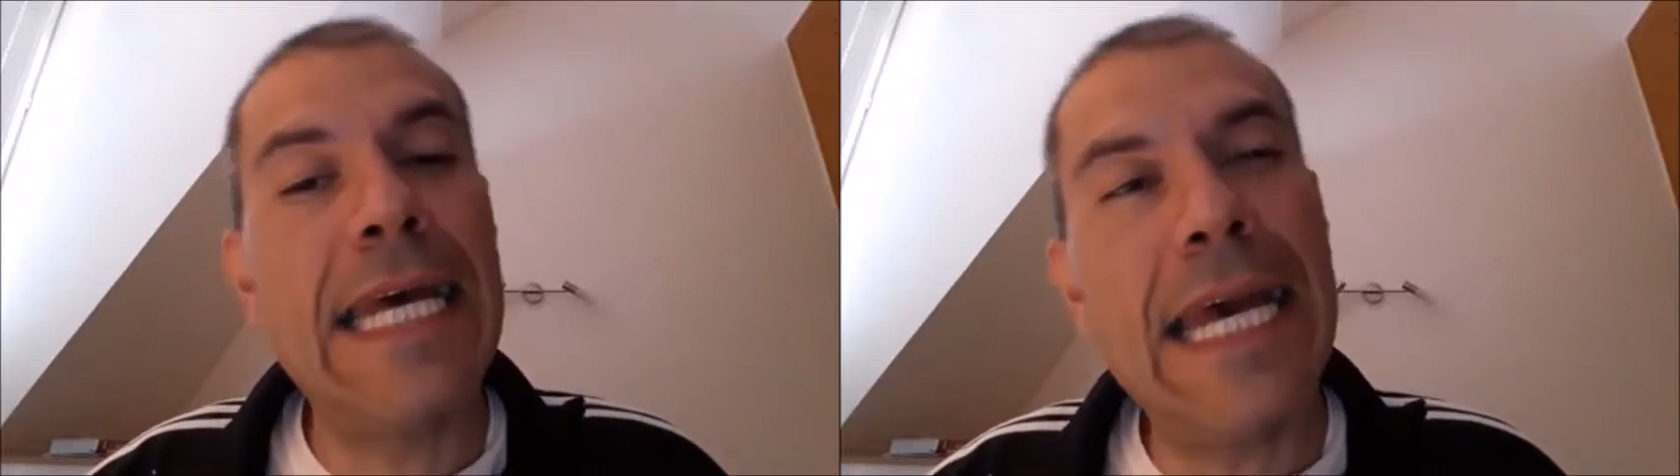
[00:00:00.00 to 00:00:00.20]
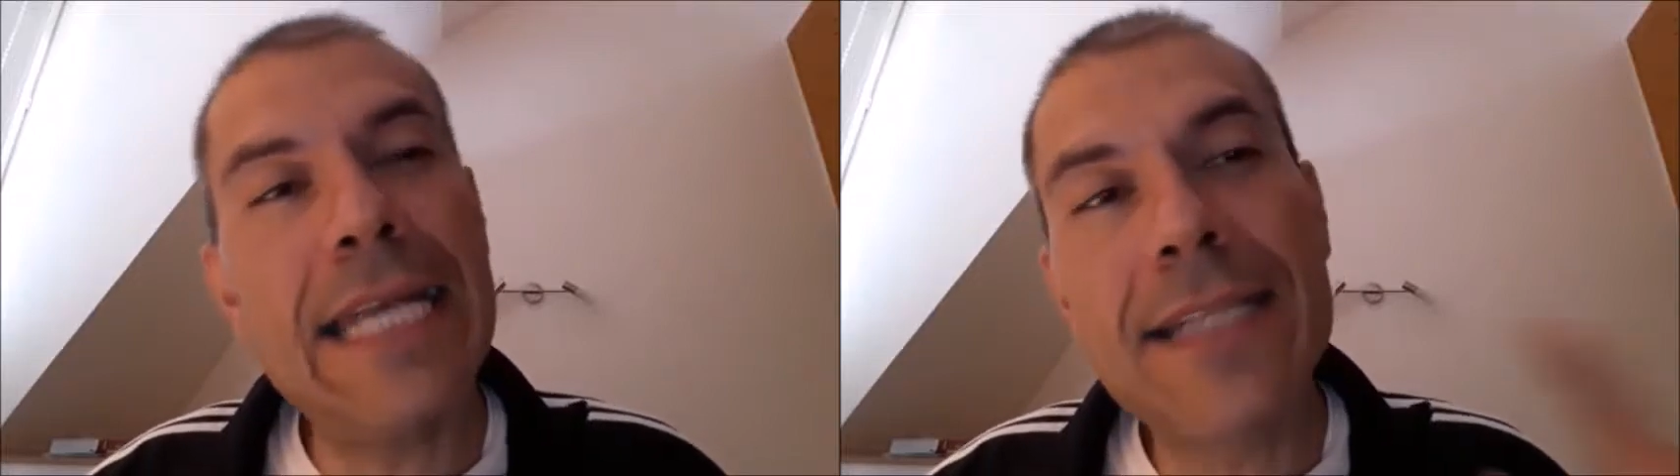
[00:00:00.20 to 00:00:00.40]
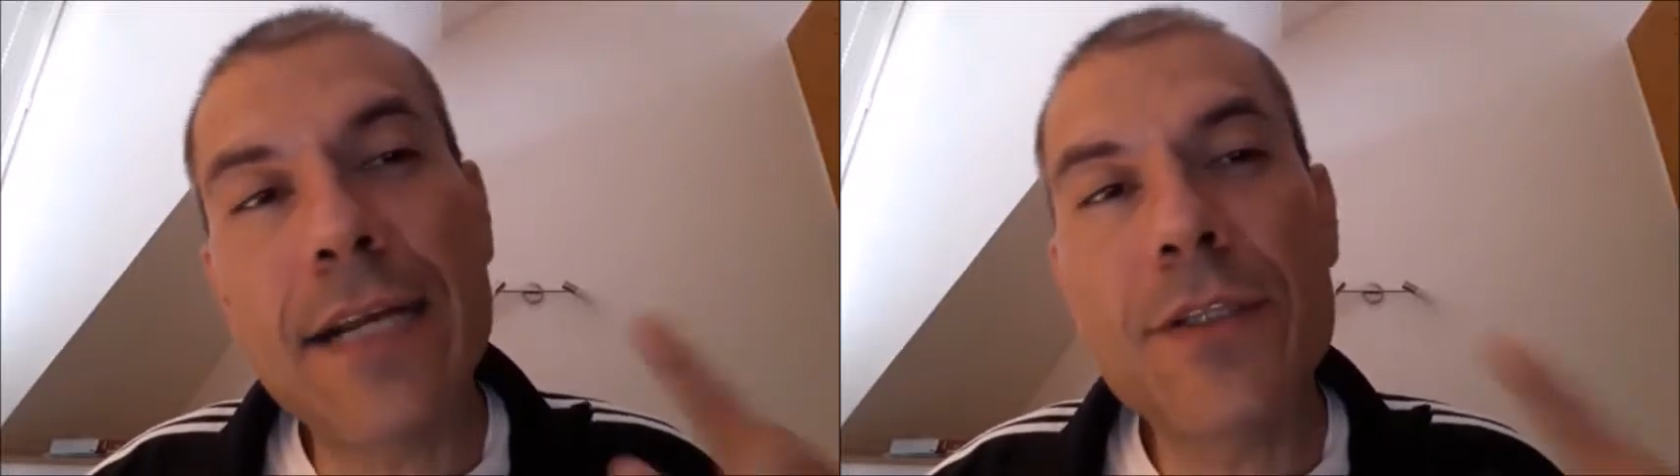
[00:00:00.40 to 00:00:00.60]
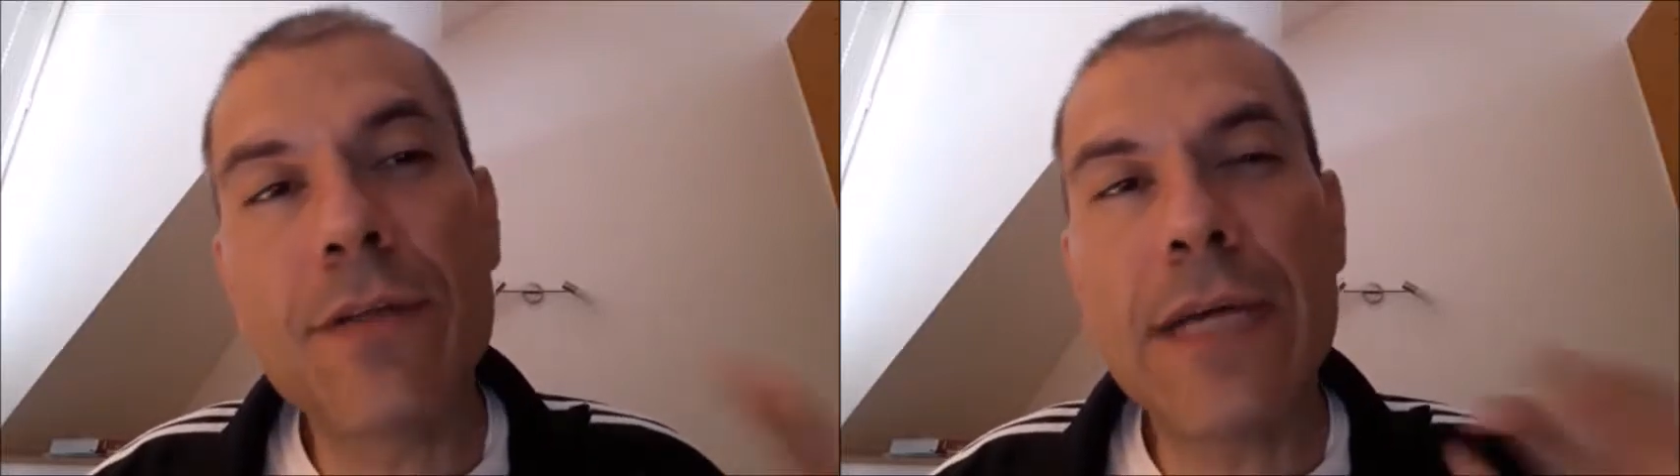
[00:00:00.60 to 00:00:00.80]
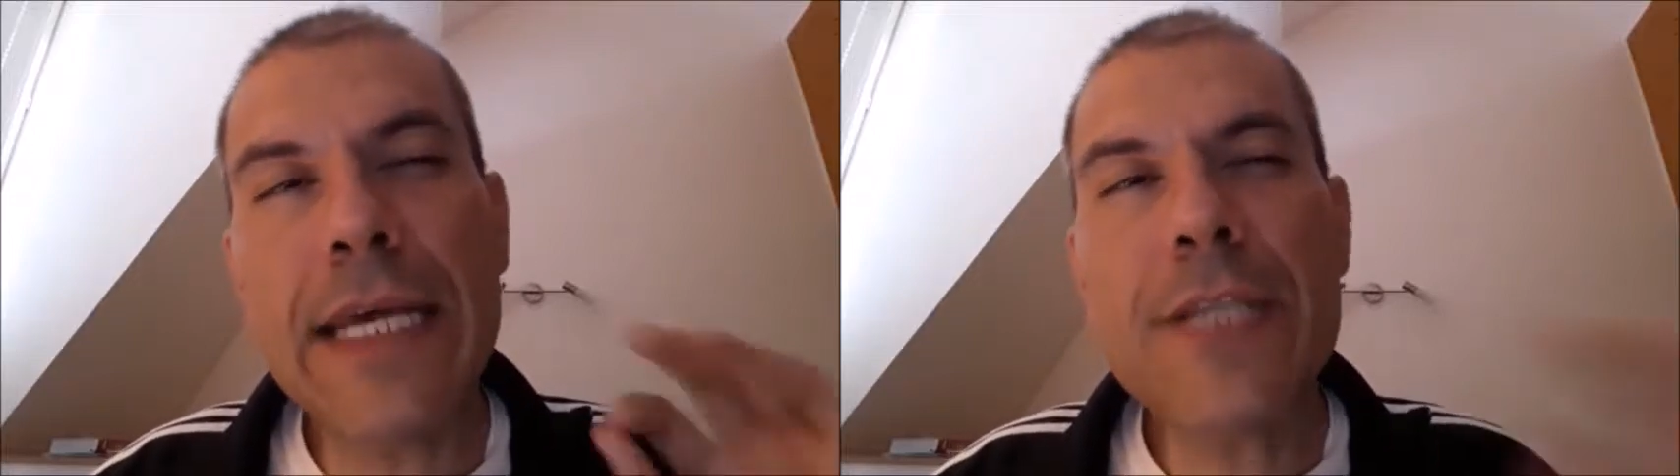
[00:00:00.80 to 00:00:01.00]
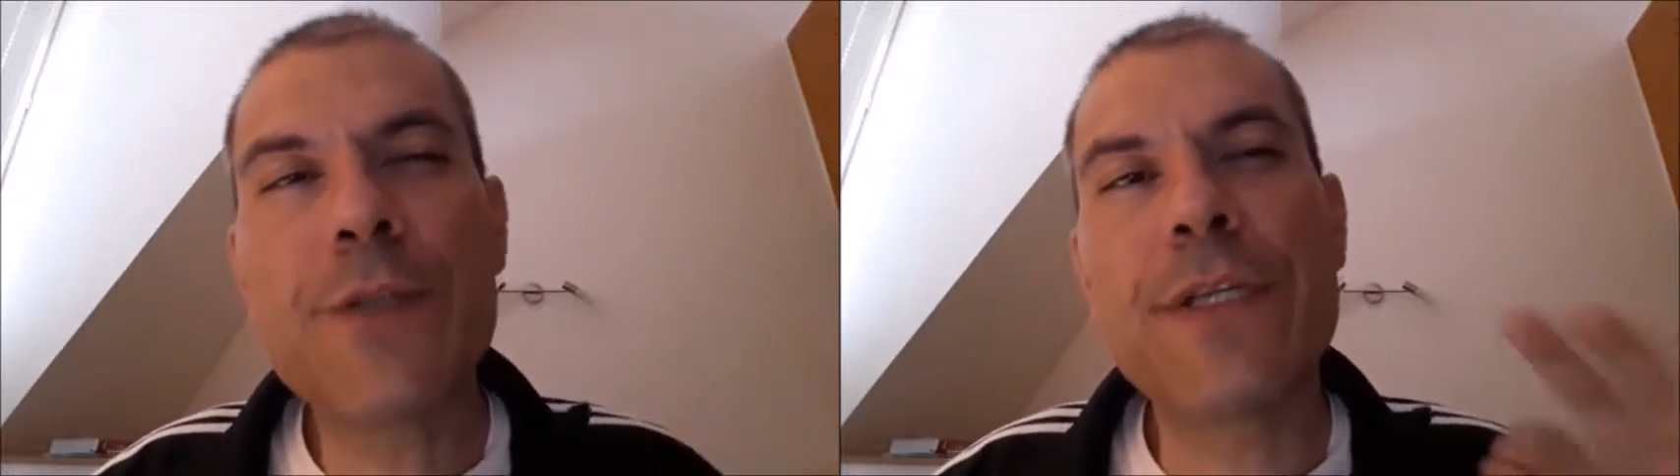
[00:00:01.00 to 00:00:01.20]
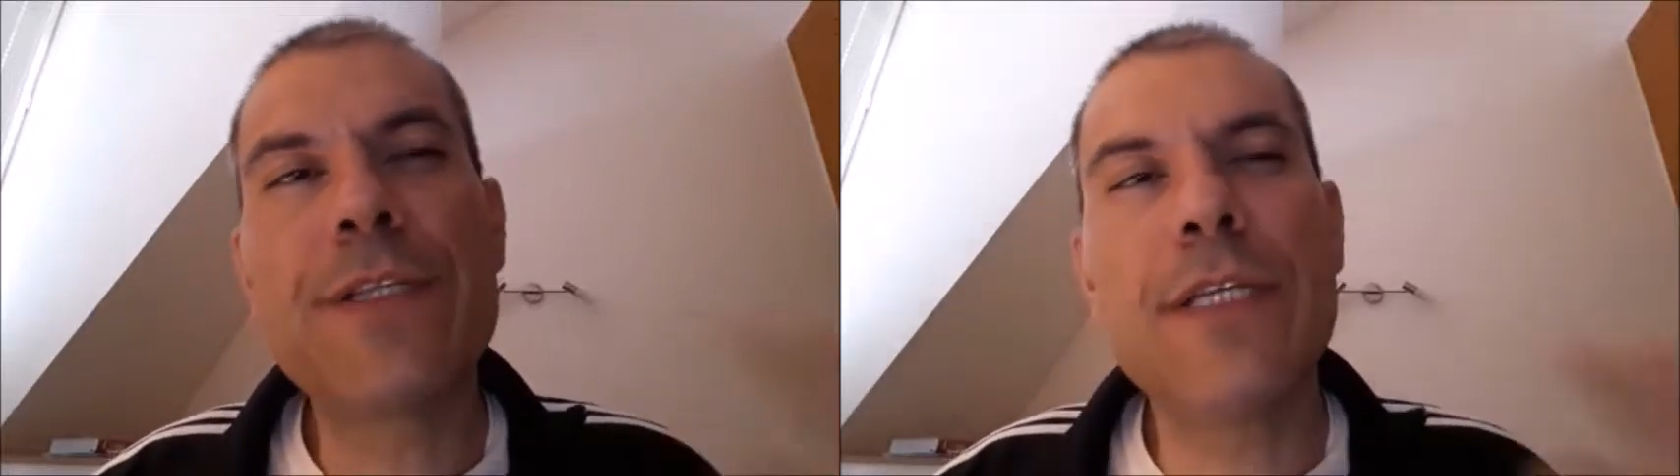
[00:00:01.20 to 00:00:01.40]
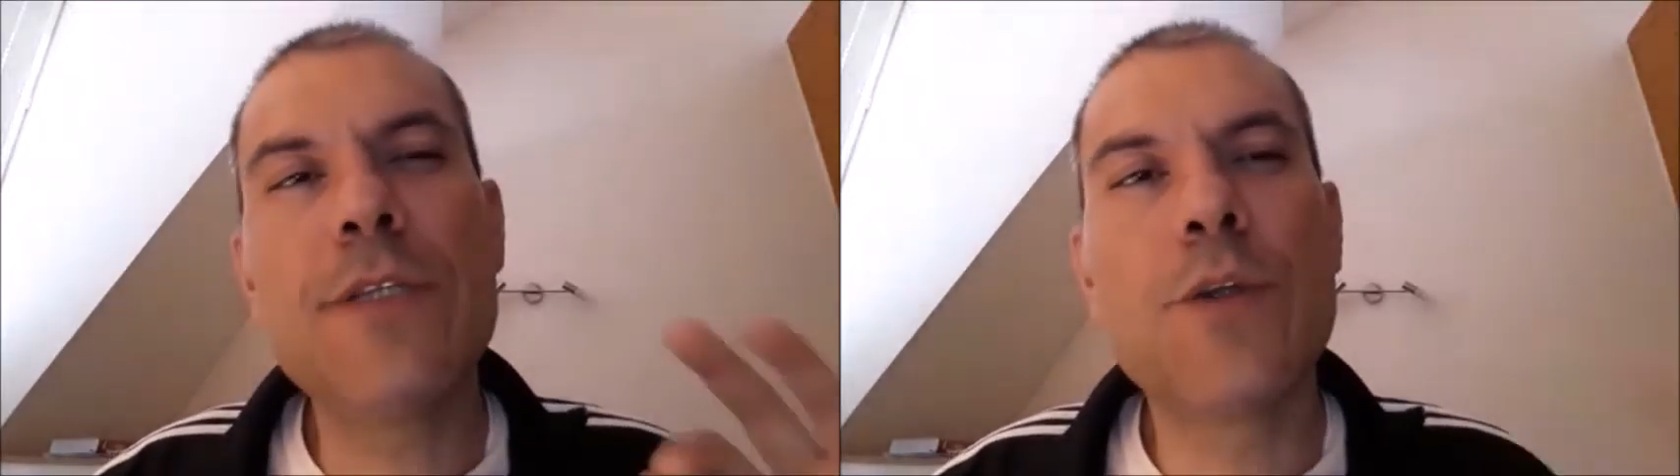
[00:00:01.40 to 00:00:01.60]
It's also
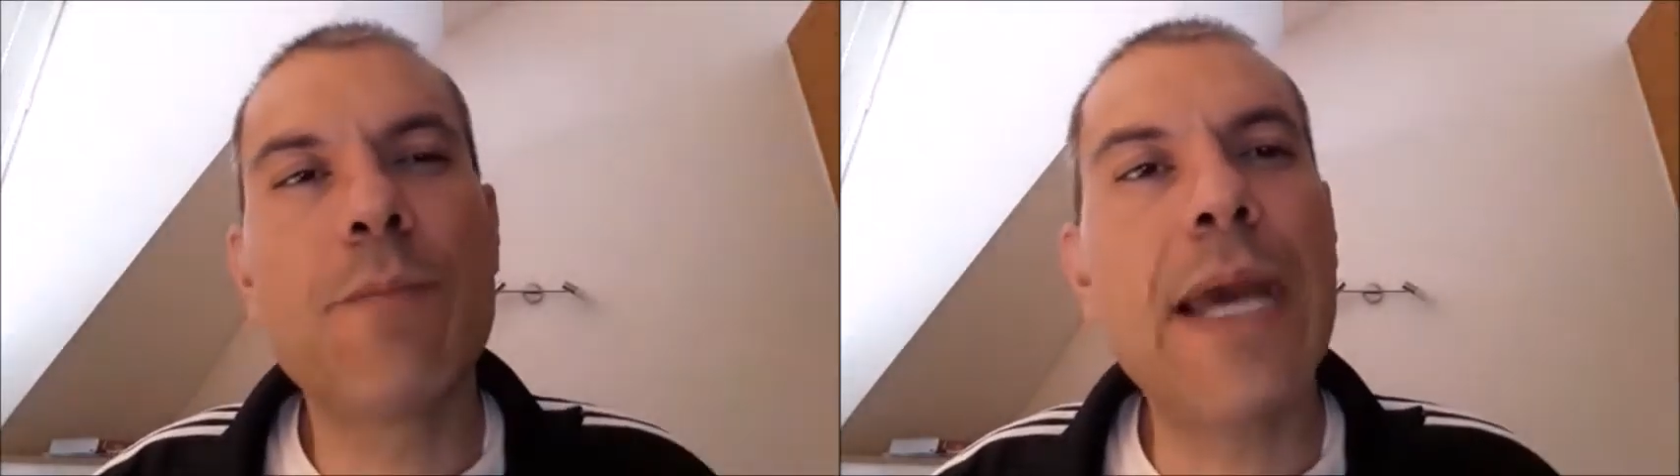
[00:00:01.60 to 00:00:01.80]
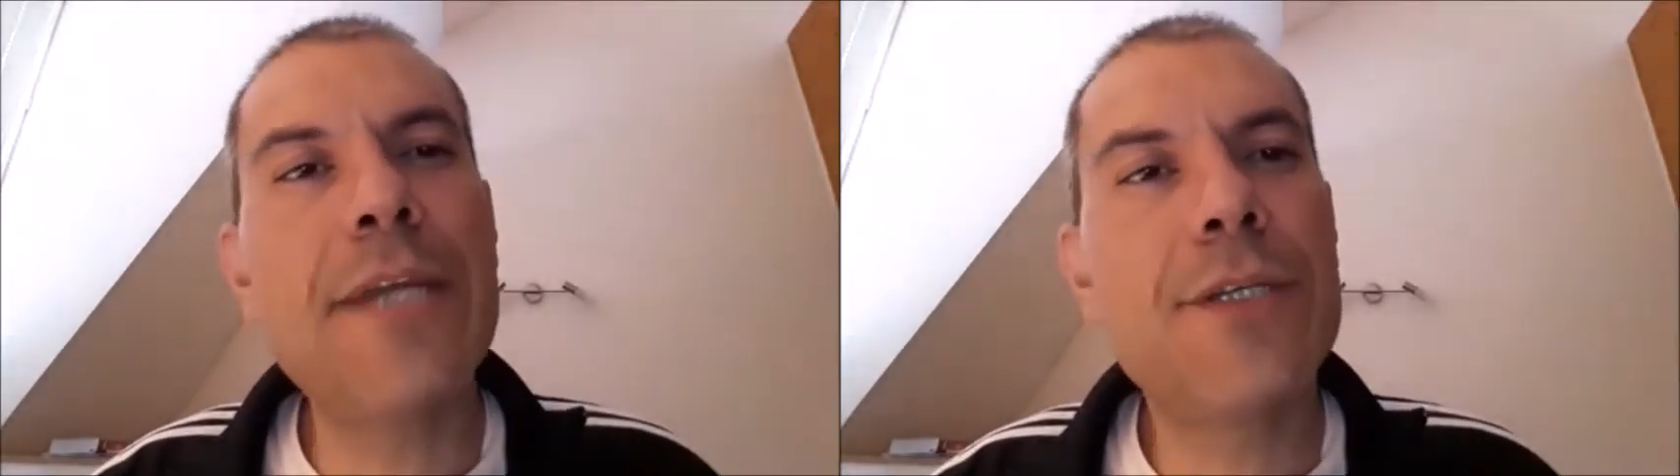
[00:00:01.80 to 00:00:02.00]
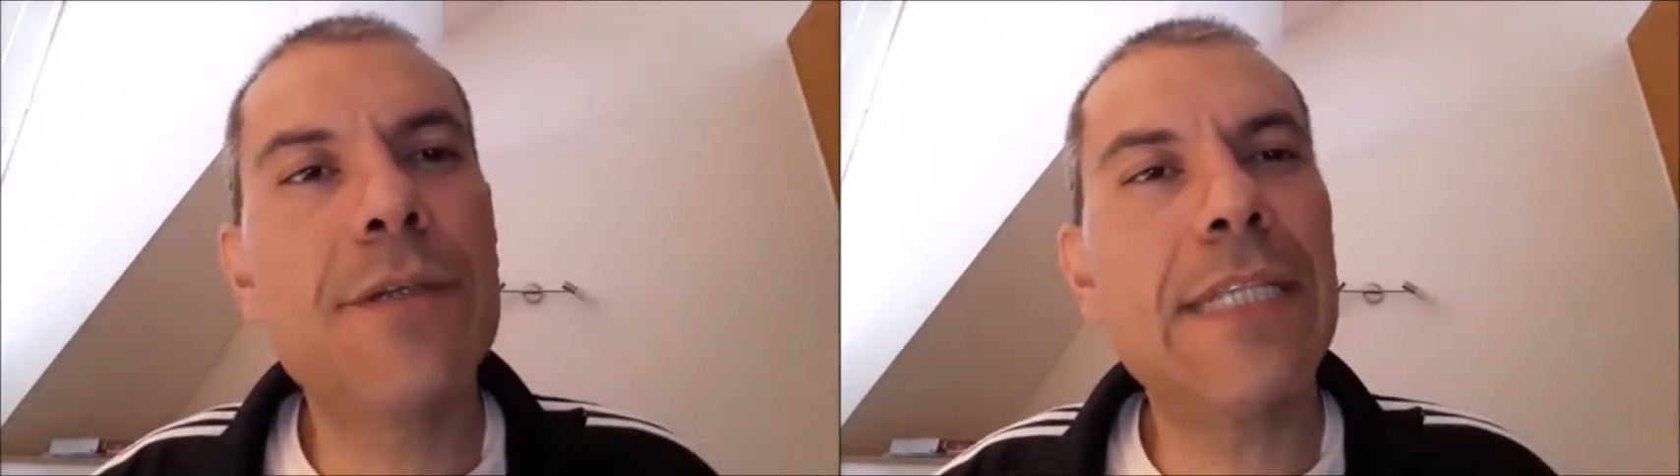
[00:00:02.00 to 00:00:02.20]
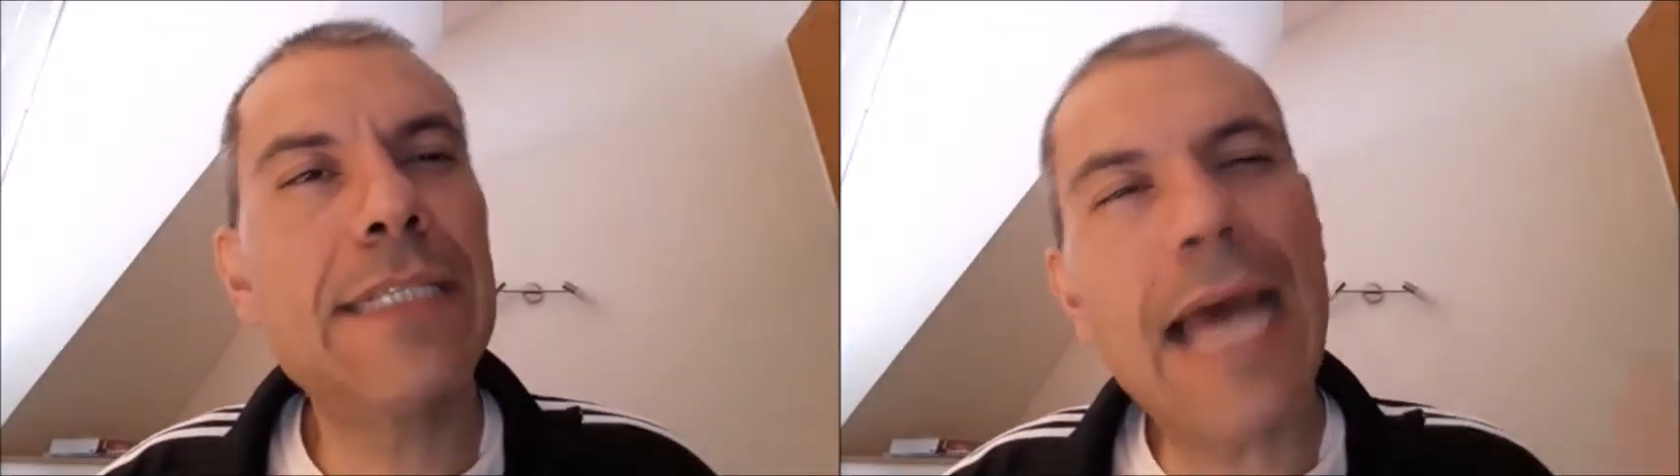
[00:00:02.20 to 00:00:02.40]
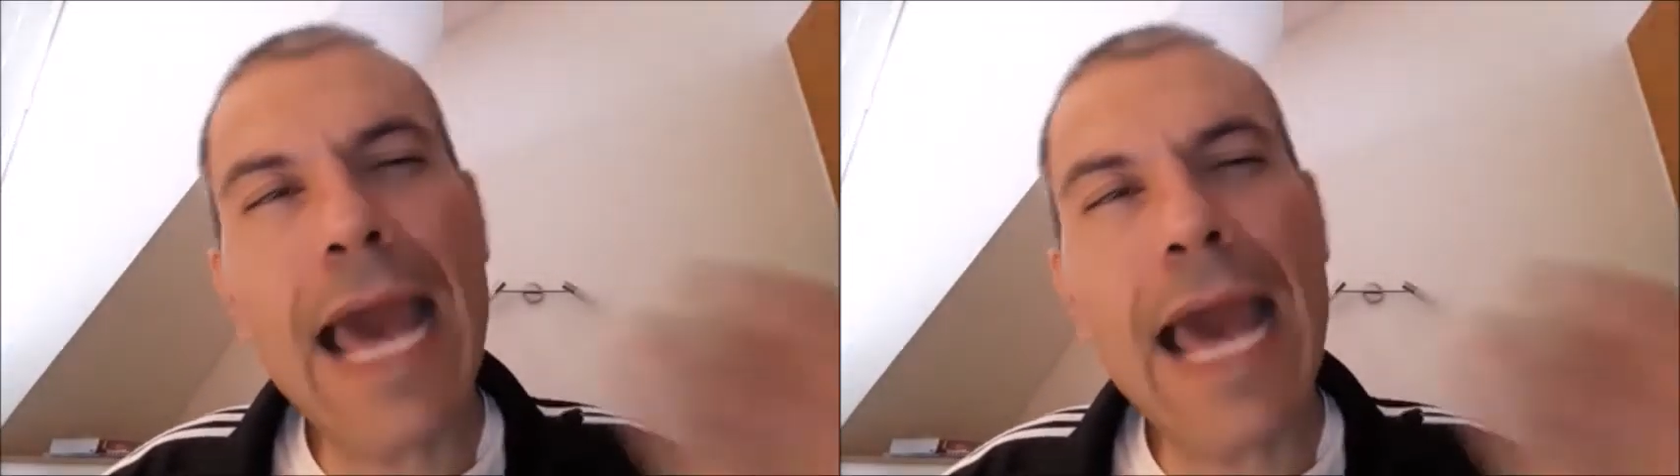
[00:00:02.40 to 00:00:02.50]
interesting to mention that